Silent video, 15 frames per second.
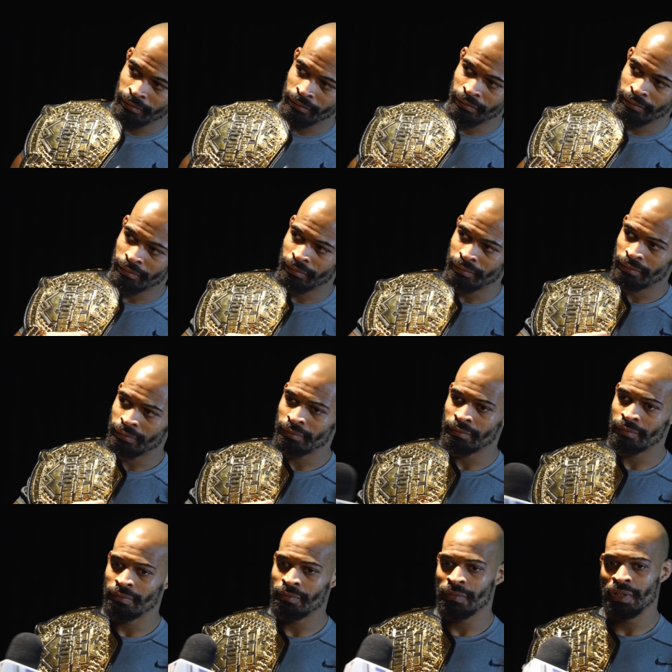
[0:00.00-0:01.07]
back and forth?
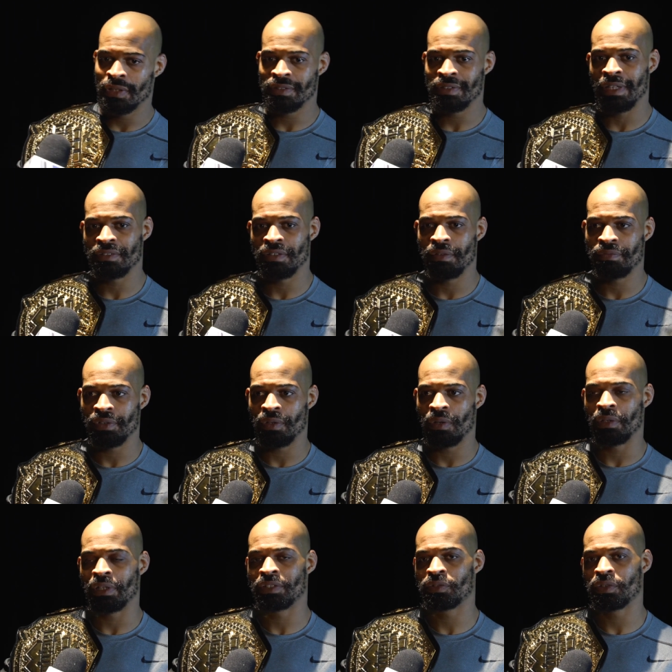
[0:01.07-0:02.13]
It's not tough at
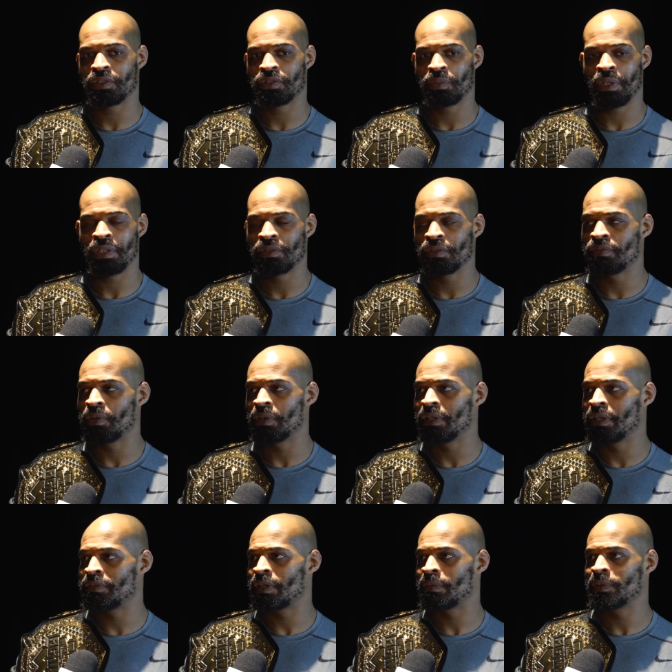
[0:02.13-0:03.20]
all. That's that's what I do for a
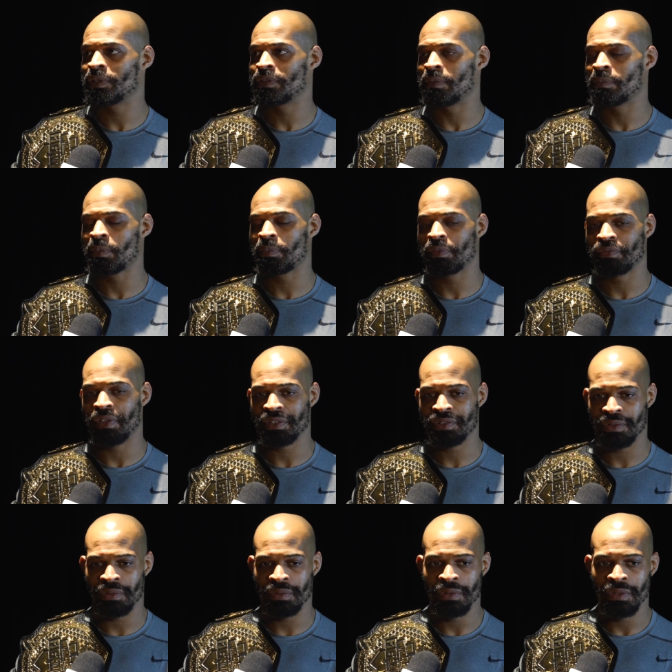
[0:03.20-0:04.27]
living. I'm a I'm a
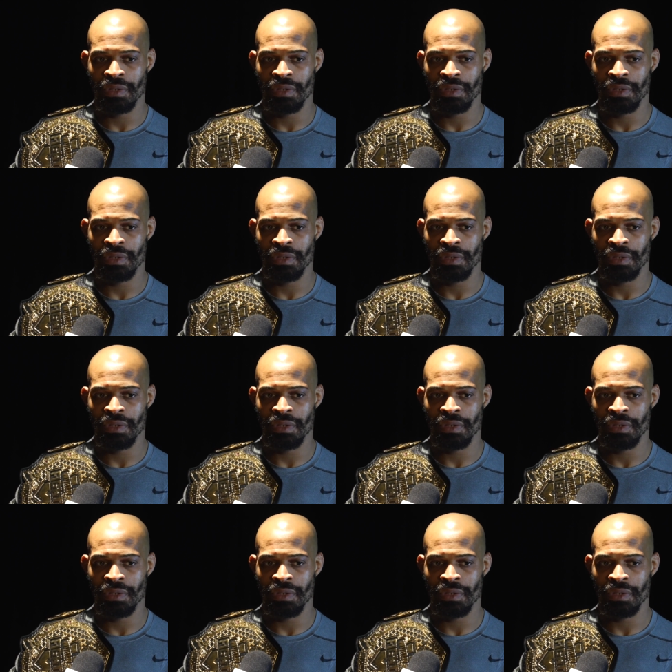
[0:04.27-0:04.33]
professional,